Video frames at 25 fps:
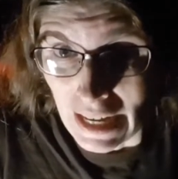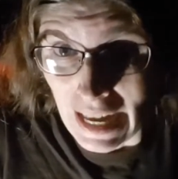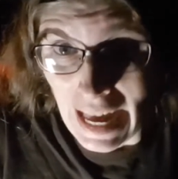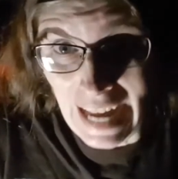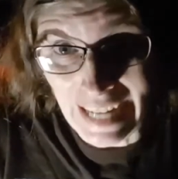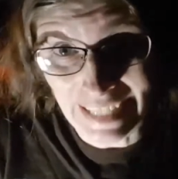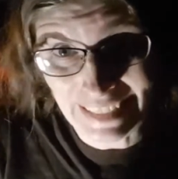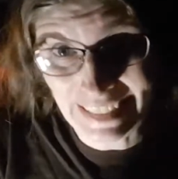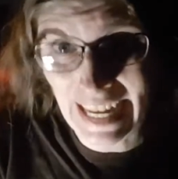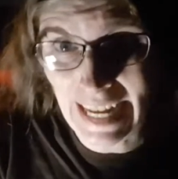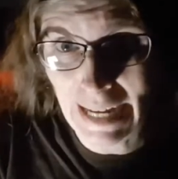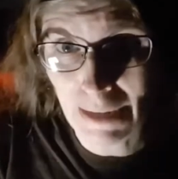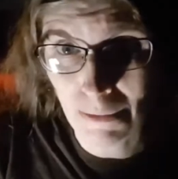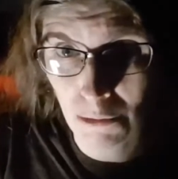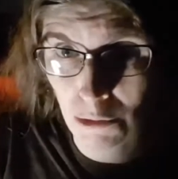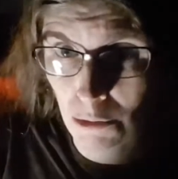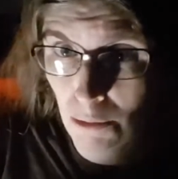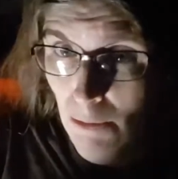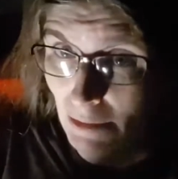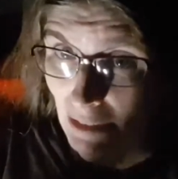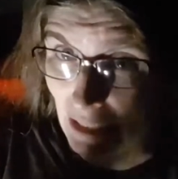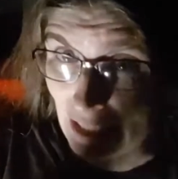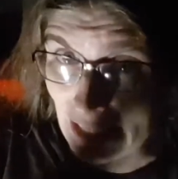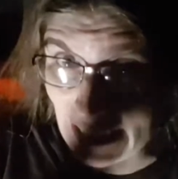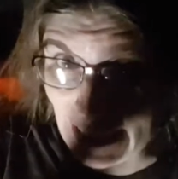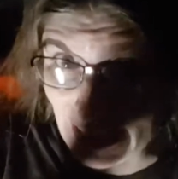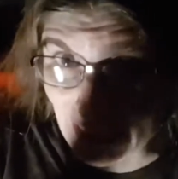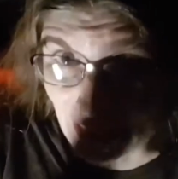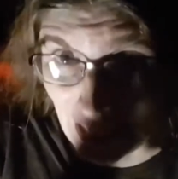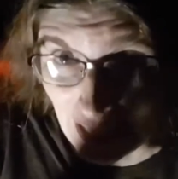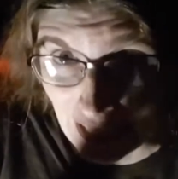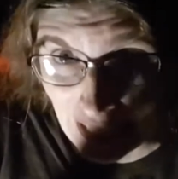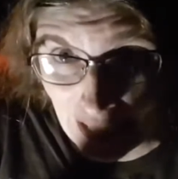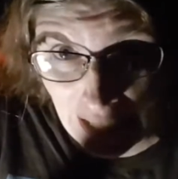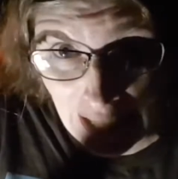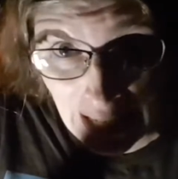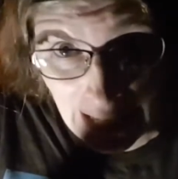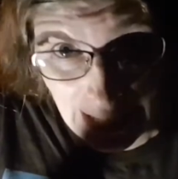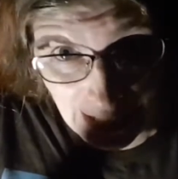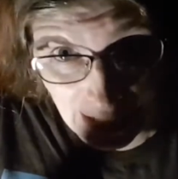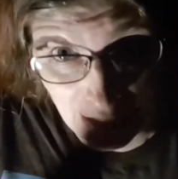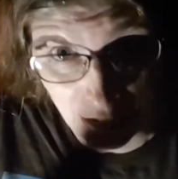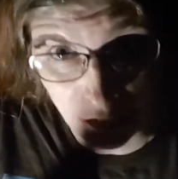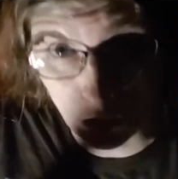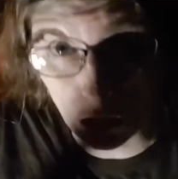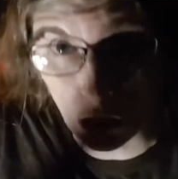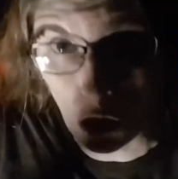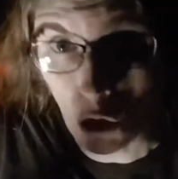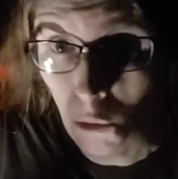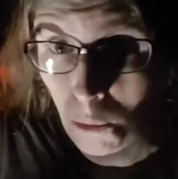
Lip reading: and came to a teeny tiny gate, and she